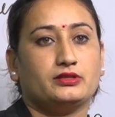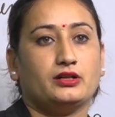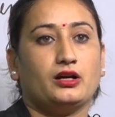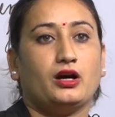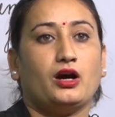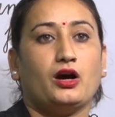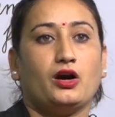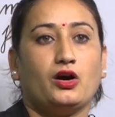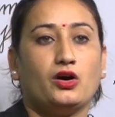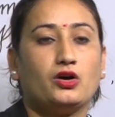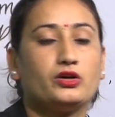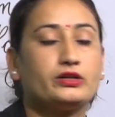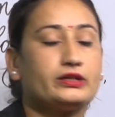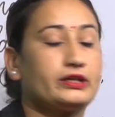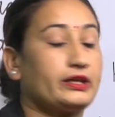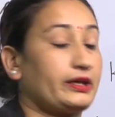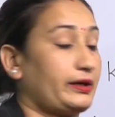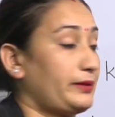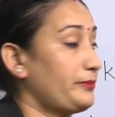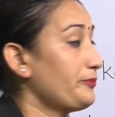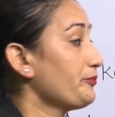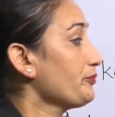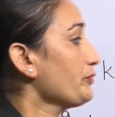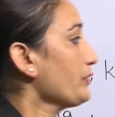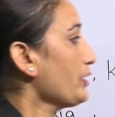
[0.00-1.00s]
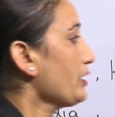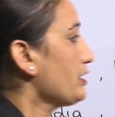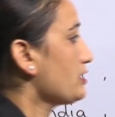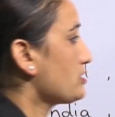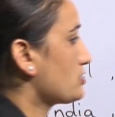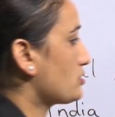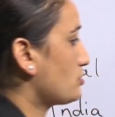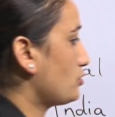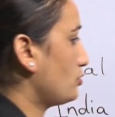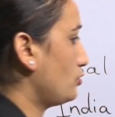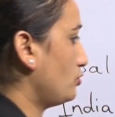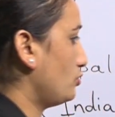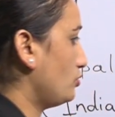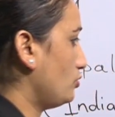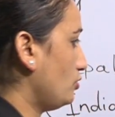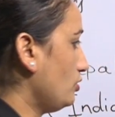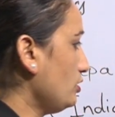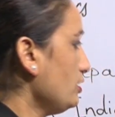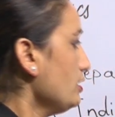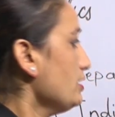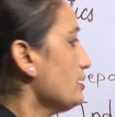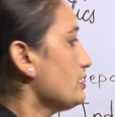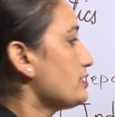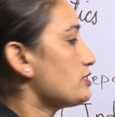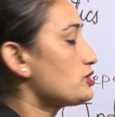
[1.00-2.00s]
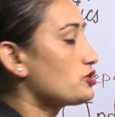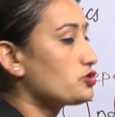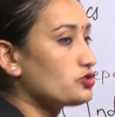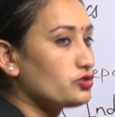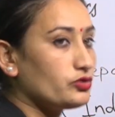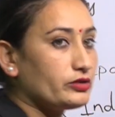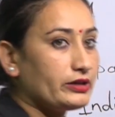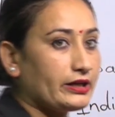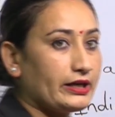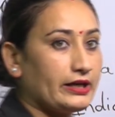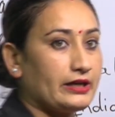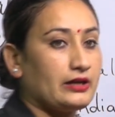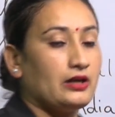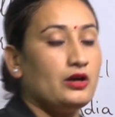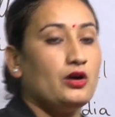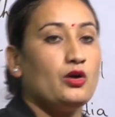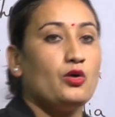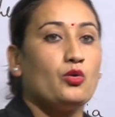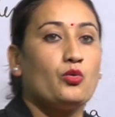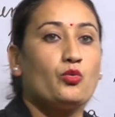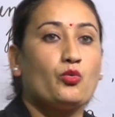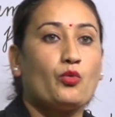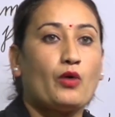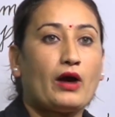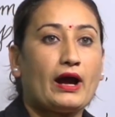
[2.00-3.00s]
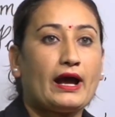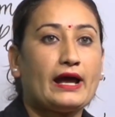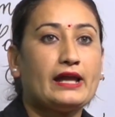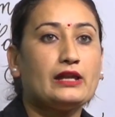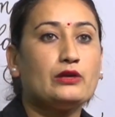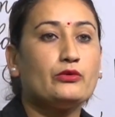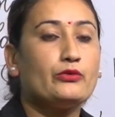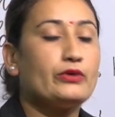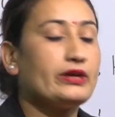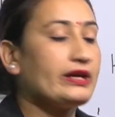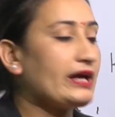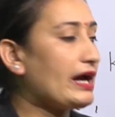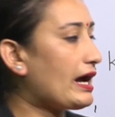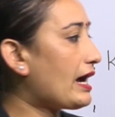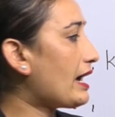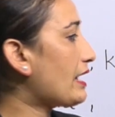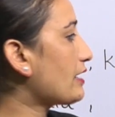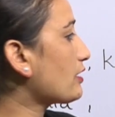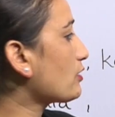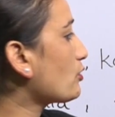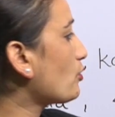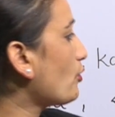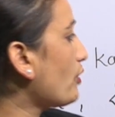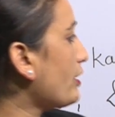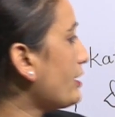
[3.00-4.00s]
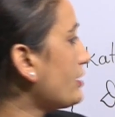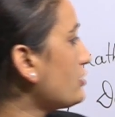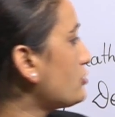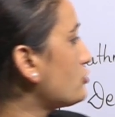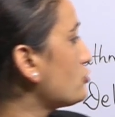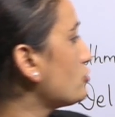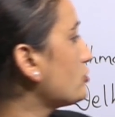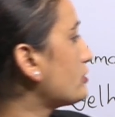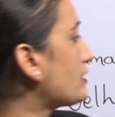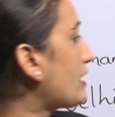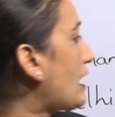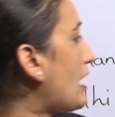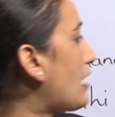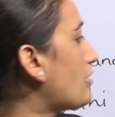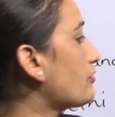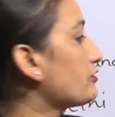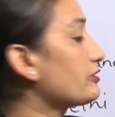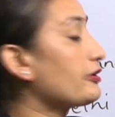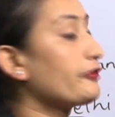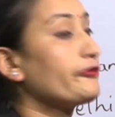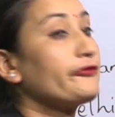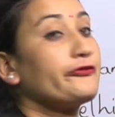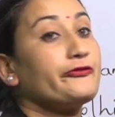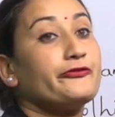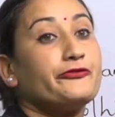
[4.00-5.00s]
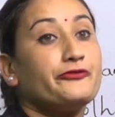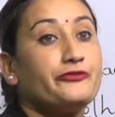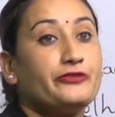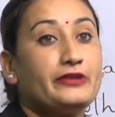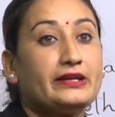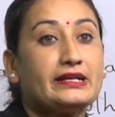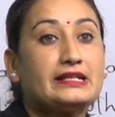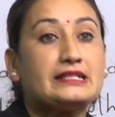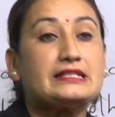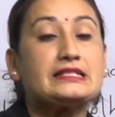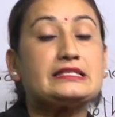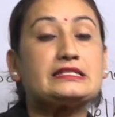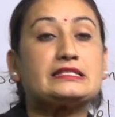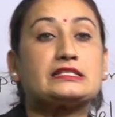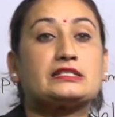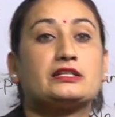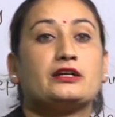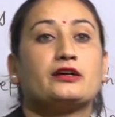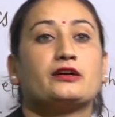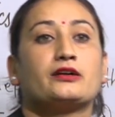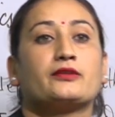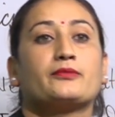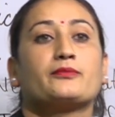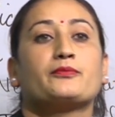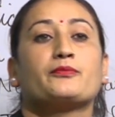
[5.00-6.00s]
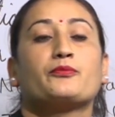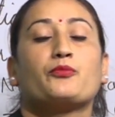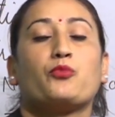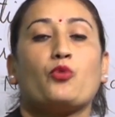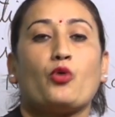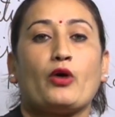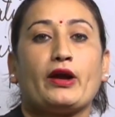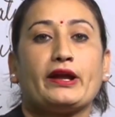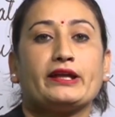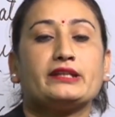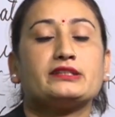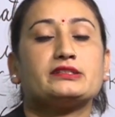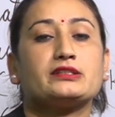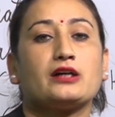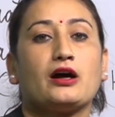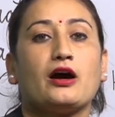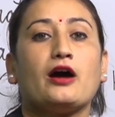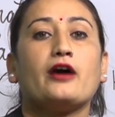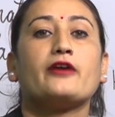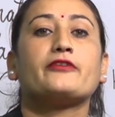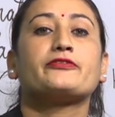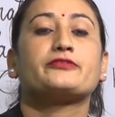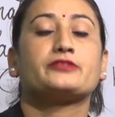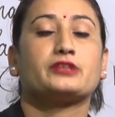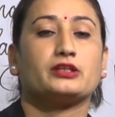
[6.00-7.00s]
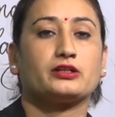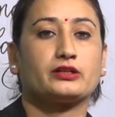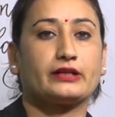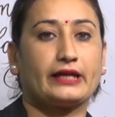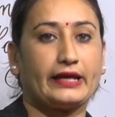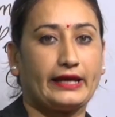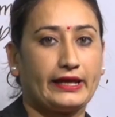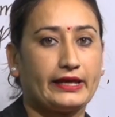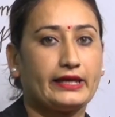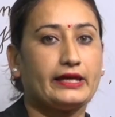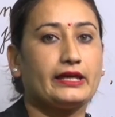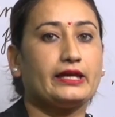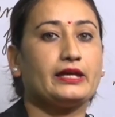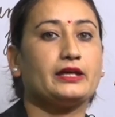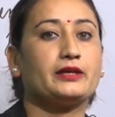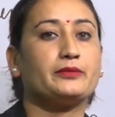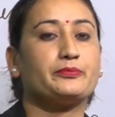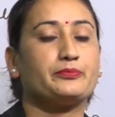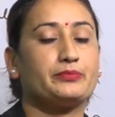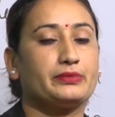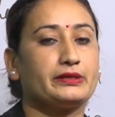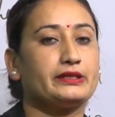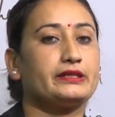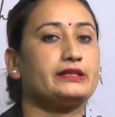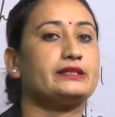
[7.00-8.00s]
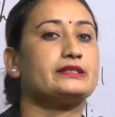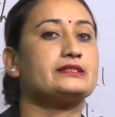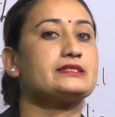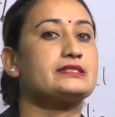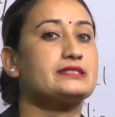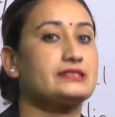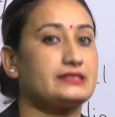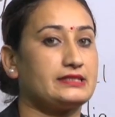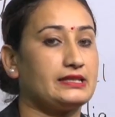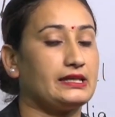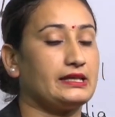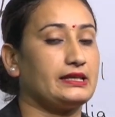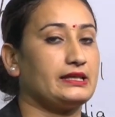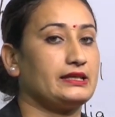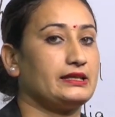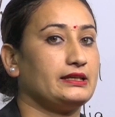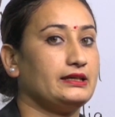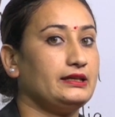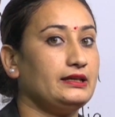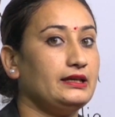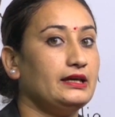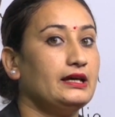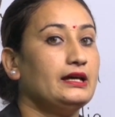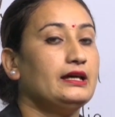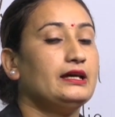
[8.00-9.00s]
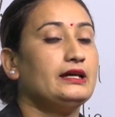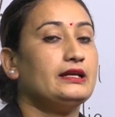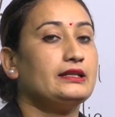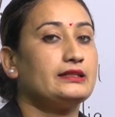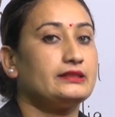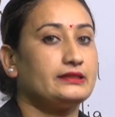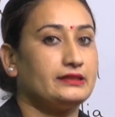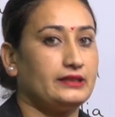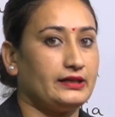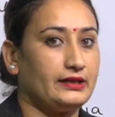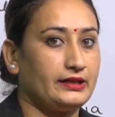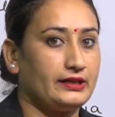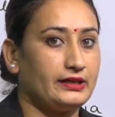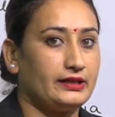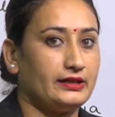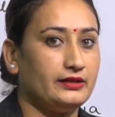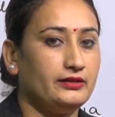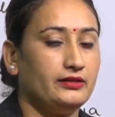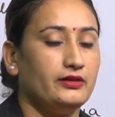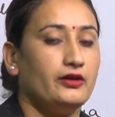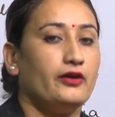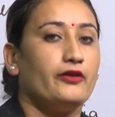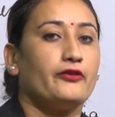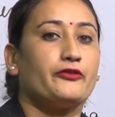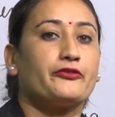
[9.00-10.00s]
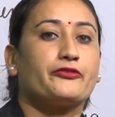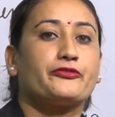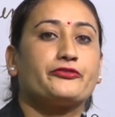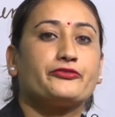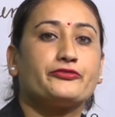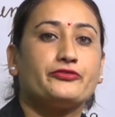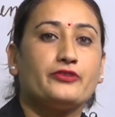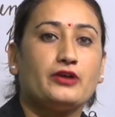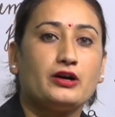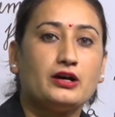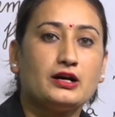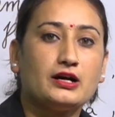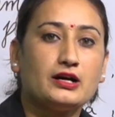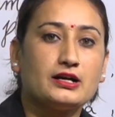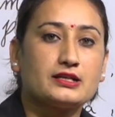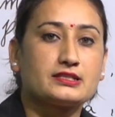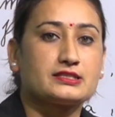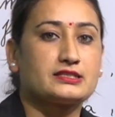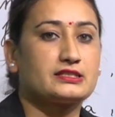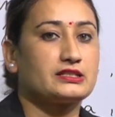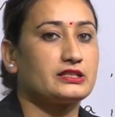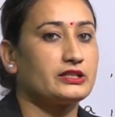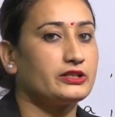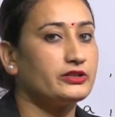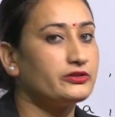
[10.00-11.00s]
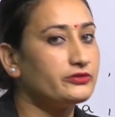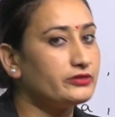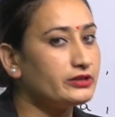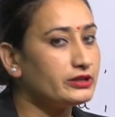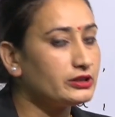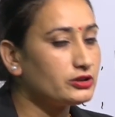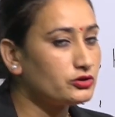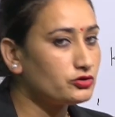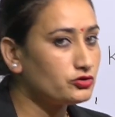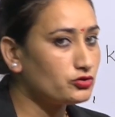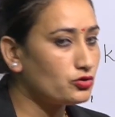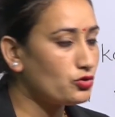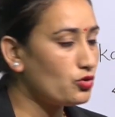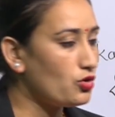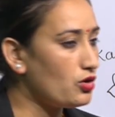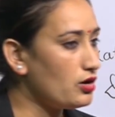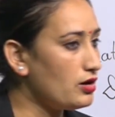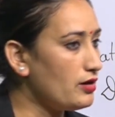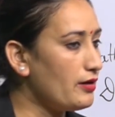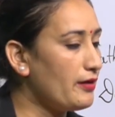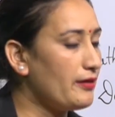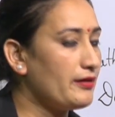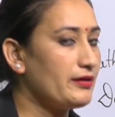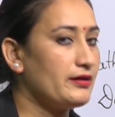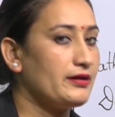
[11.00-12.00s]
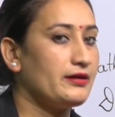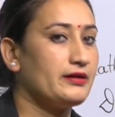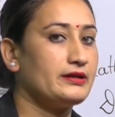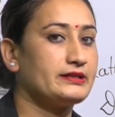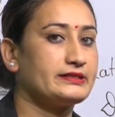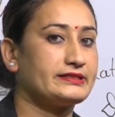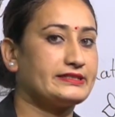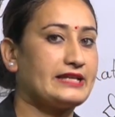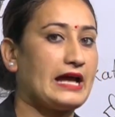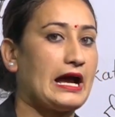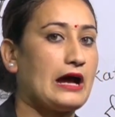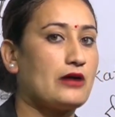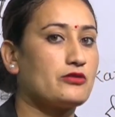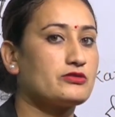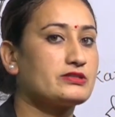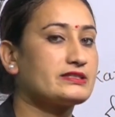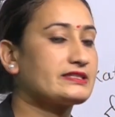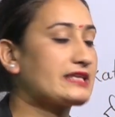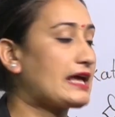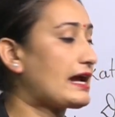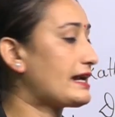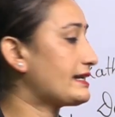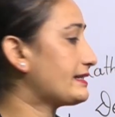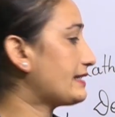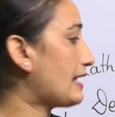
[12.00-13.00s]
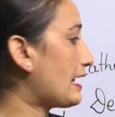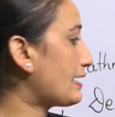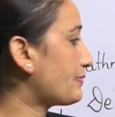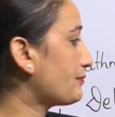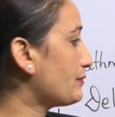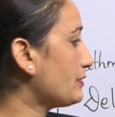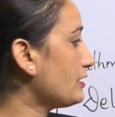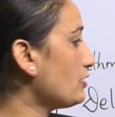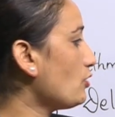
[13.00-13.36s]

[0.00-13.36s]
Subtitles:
Okay, so student, while we are going to count the fixed point of the ABC, then first you need to go downside, that means